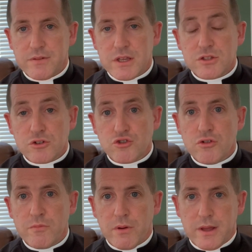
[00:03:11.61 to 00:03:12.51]
He's the
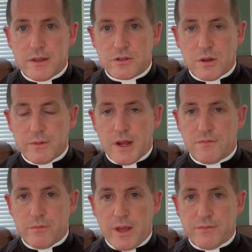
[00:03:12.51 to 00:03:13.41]
true bread that has come down
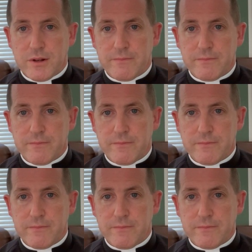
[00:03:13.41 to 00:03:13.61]
from heaven.